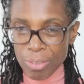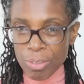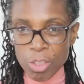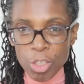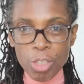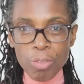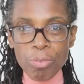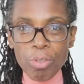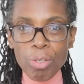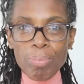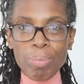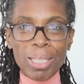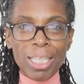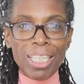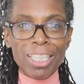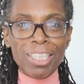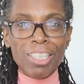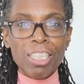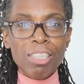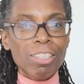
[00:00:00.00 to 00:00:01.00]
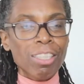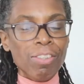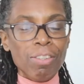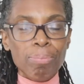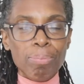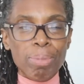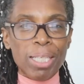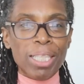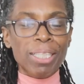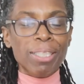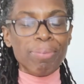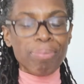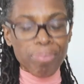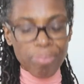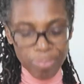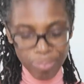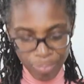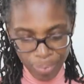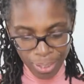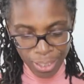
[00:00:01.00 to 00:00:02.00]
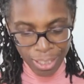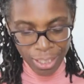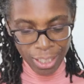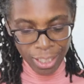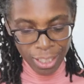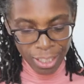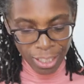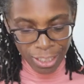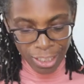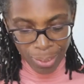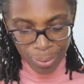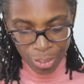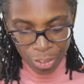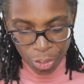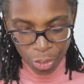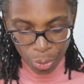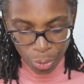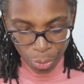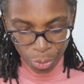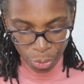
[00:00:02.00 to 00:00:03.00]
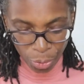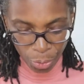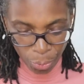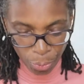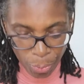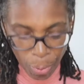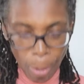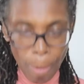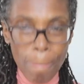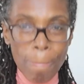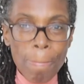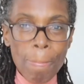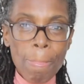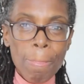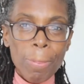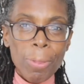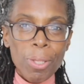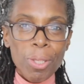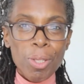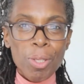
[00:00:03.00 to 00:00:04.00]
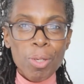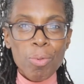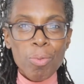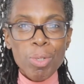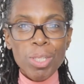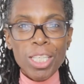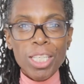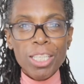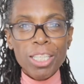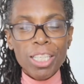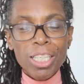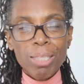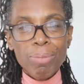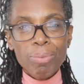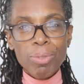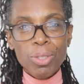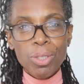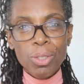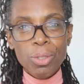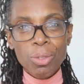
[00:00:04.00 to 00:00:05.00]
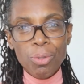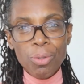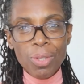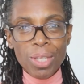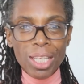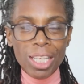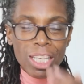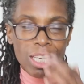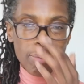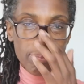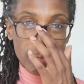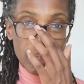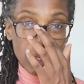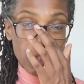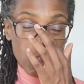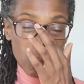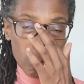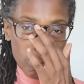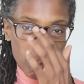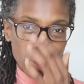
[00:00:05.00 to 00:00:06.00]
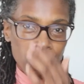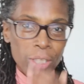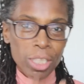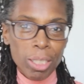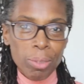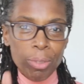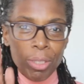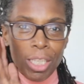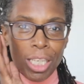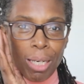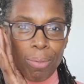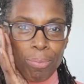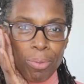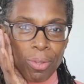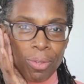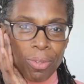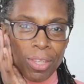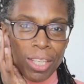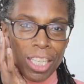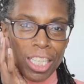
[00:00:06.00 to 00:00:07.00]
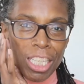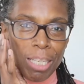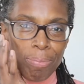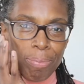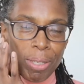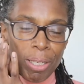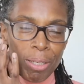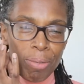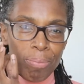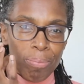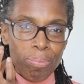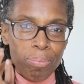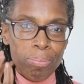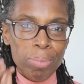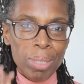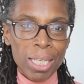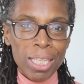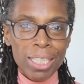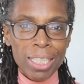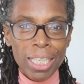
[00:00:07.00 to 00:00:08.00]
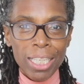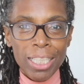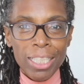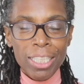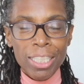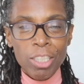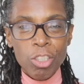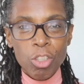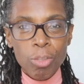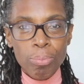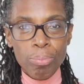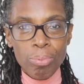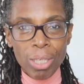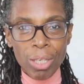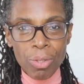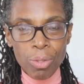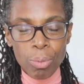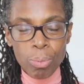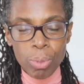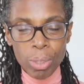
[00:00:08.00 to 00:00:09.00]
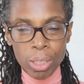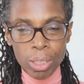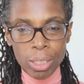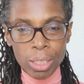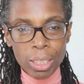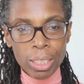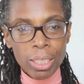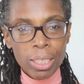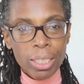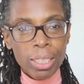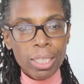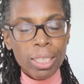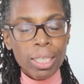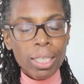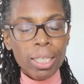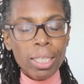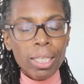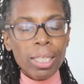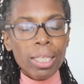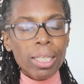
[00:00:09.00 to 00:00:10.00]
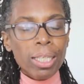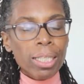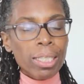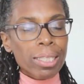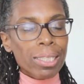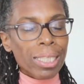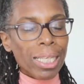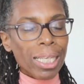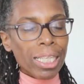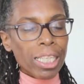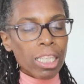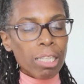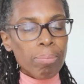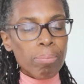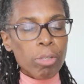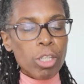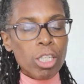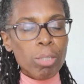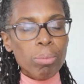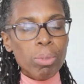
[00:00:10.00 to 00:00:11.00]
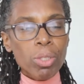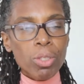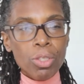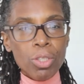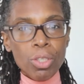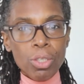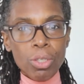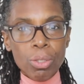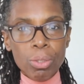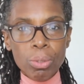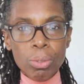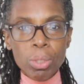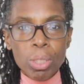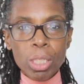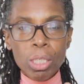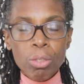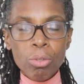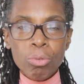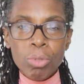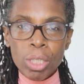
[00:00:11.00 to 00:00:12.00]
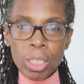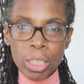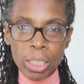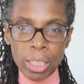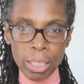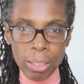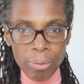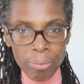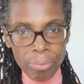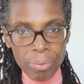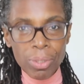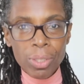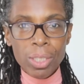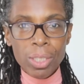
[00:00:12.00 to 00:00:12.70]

2-3 minutes, nothing big. So as usual, when you come to think about your body, when you come to think about meditating or breath work, take a moment to arrive.